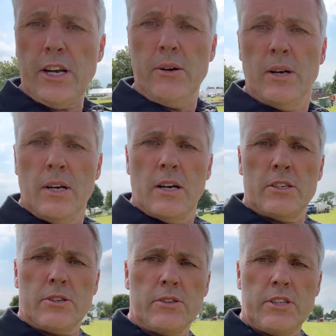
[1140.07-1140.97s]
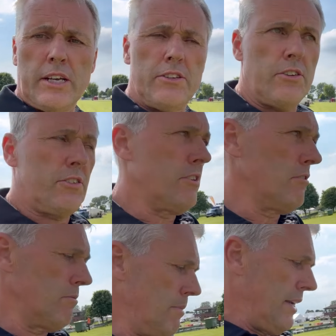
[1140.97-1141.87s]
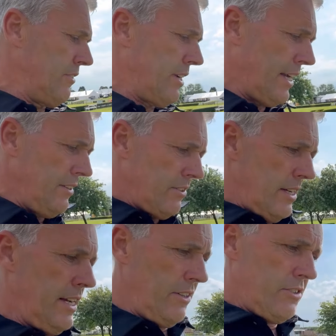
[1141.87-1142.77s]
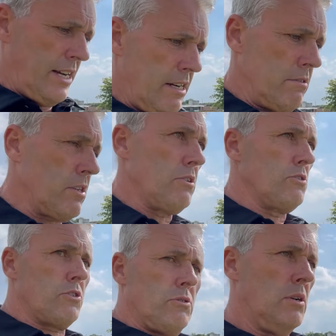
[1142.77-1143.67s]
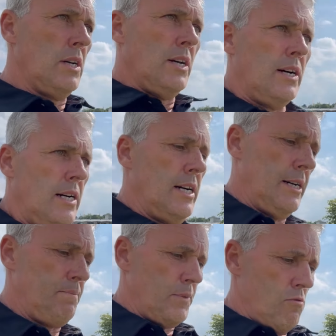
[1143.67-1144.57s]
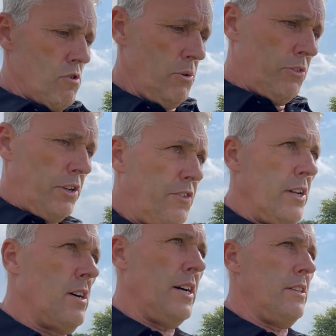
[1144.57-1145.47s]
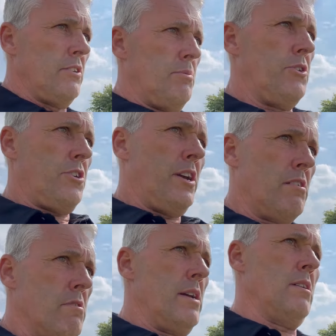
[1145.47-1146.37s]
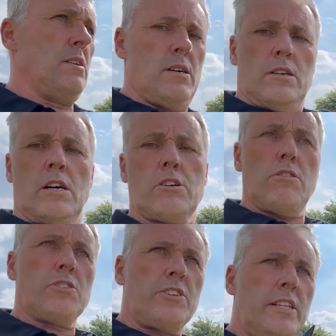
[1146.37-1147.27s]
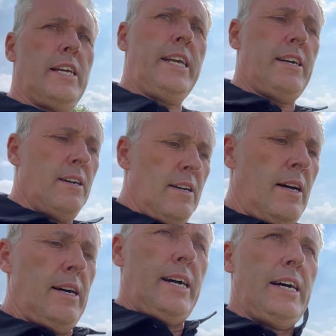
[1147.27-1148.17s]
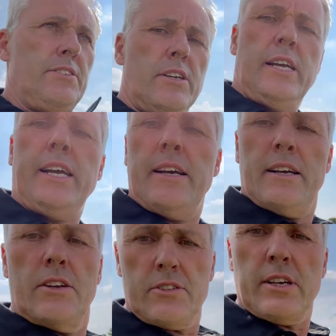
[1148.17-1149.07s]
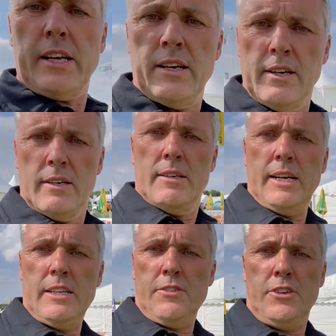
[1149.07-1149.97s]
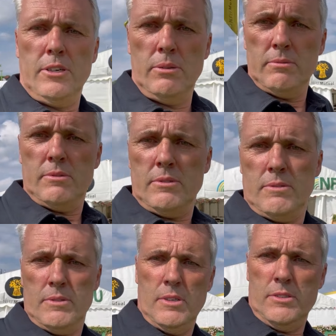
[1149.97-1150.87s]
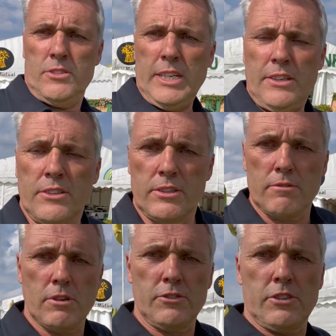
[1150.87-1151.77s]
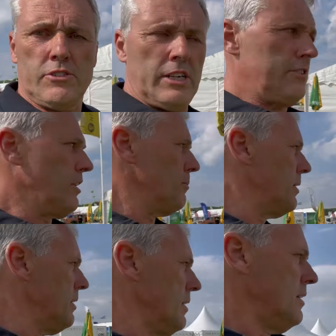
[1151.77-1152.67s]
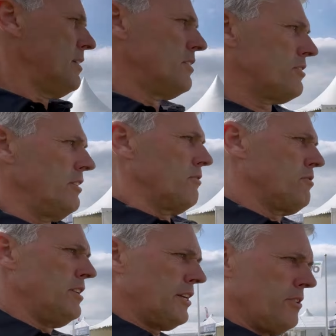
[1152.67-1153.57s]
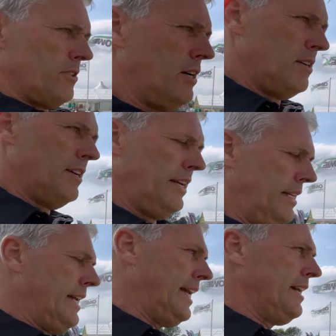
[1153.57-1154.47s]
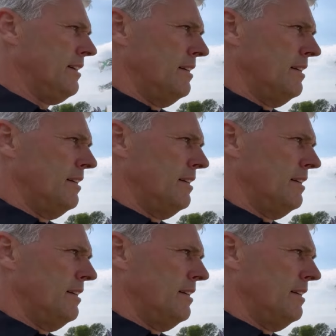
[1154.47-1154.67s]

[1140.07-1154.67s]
and the good thing is it's still maintained its agricultural roots, if you like. There's machinery across in here, and here is a few stands that Rhonda's set up, so it's really good in here.